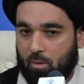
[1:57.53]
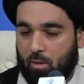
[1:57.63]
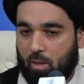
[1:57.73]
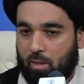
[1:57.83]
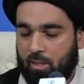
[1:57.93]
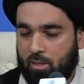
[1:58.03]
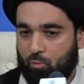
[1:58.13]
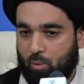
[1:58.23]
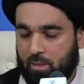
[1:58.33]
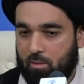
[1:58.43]
and his
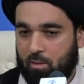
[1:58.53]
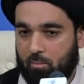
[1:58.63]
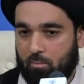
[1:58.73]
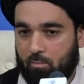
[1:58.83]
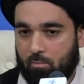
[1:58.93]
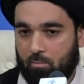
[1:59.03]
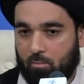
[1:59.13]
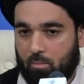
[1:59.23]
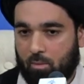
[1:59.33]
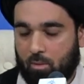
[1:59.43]
wisdom
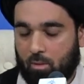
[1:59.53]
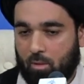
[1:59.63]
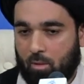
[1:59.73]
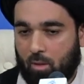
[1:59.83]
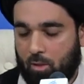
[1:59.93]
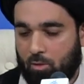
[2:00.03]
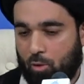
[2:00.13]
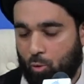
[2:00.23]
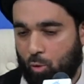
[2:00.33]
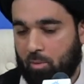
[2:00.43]
is a
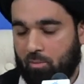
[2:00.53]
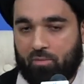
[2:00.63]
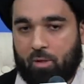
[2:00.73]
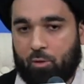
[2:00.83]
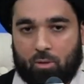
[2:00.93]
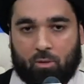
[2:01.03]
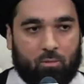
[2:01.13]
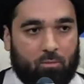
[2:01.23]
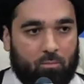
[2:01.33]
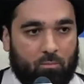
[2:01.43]
normal feature
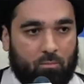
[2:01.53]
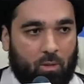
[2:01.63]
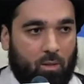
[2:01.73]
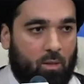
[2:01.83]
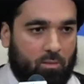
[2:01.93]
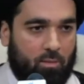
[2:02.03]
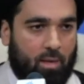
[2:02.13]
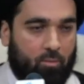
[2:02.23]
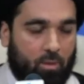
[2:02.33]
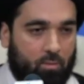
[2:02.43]
in his
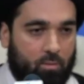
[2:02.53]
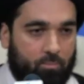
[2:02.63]
character.